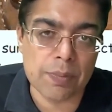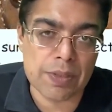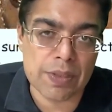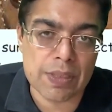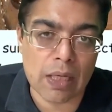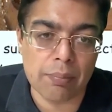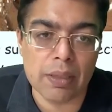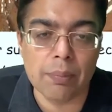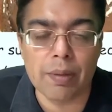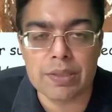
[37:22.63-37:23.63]
patients can be
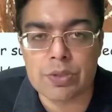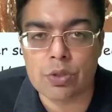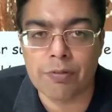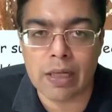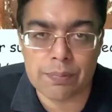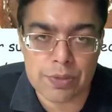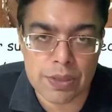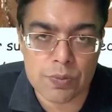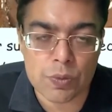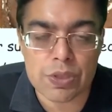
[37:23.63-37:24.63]
the presence of an
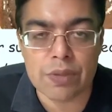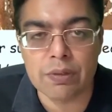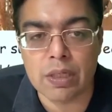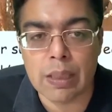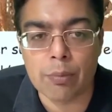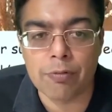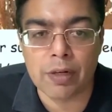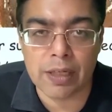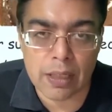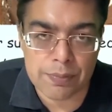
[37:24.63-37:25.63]
abscess, which is given the name of
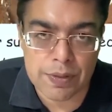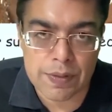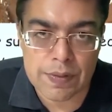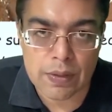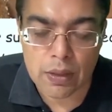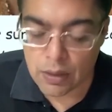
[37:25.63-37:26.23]
ring abscess.